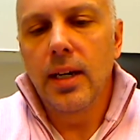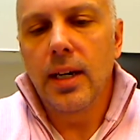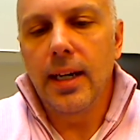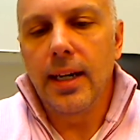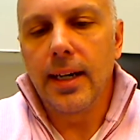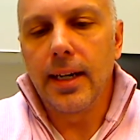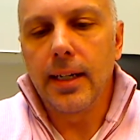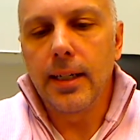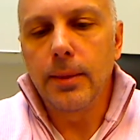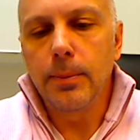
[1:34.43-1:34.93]

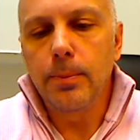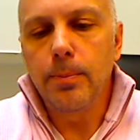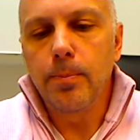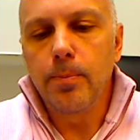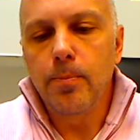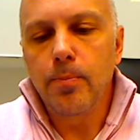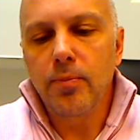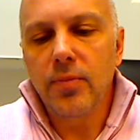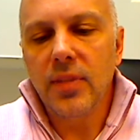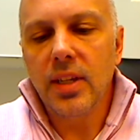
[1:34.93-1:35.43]
Um,
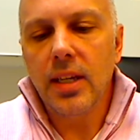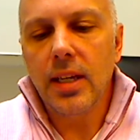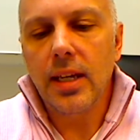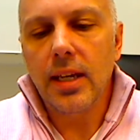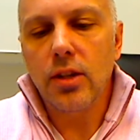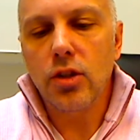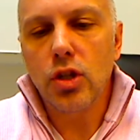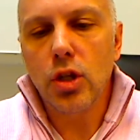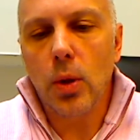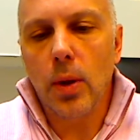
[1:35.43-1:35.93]

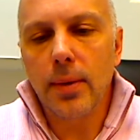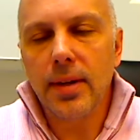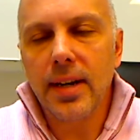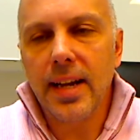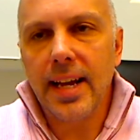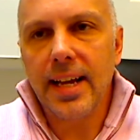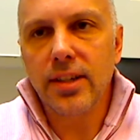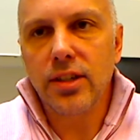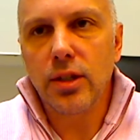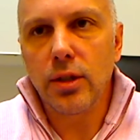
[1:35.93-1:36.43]
and so I'm going
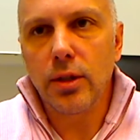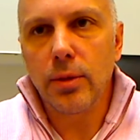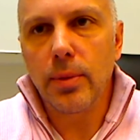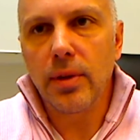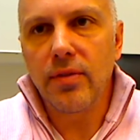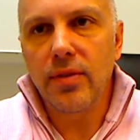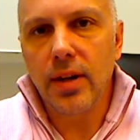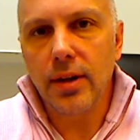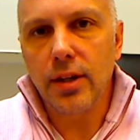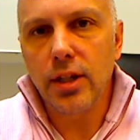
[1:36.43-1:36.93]
to ask you to
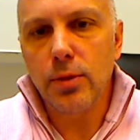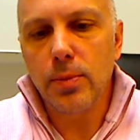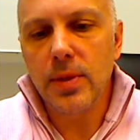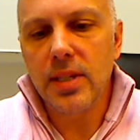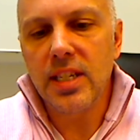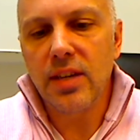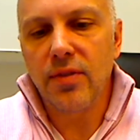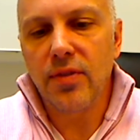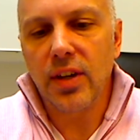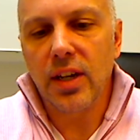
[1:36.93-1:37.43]
be very
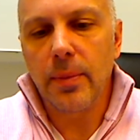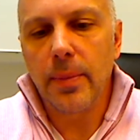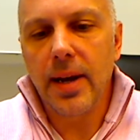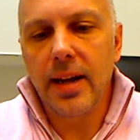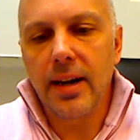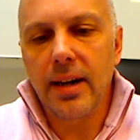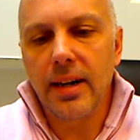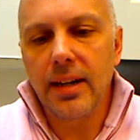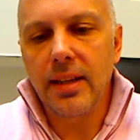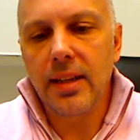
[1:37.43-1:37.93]
specific
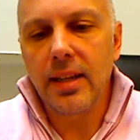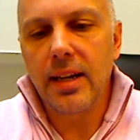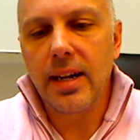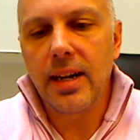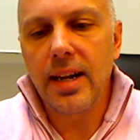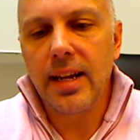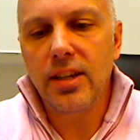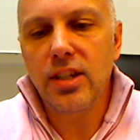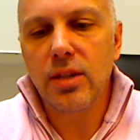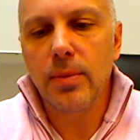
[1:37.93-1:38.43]
about it.
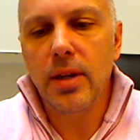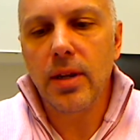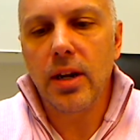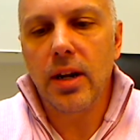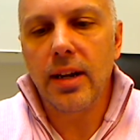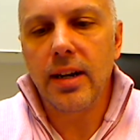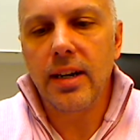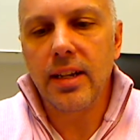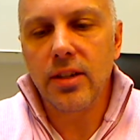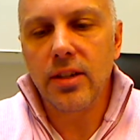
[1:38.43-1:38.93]
An estimate
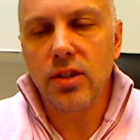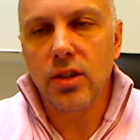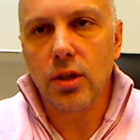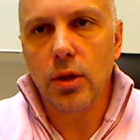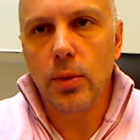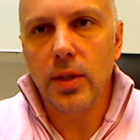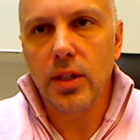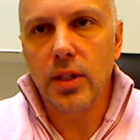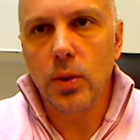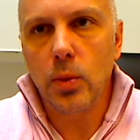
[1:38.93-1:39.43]
on it isn't
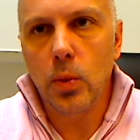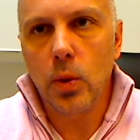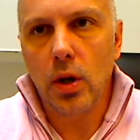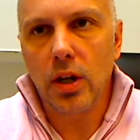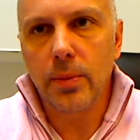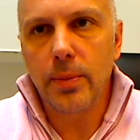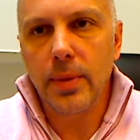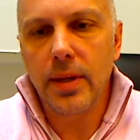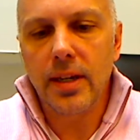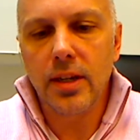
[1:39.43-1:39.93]
going to
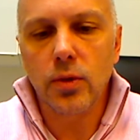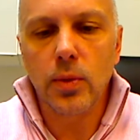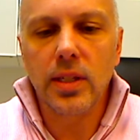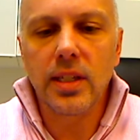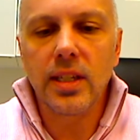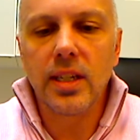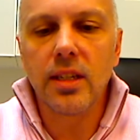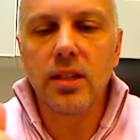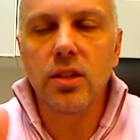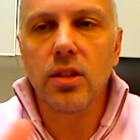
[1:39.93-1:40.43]
work because we
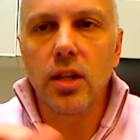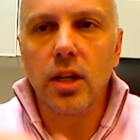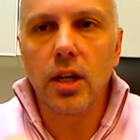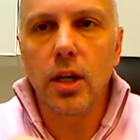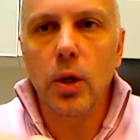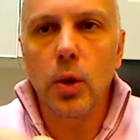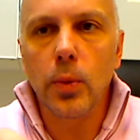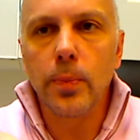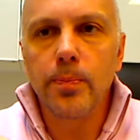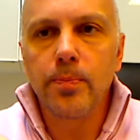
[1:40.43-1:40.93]
need to
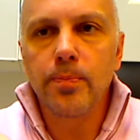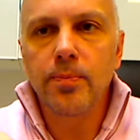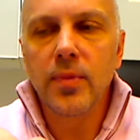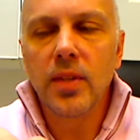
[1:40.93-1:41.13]
know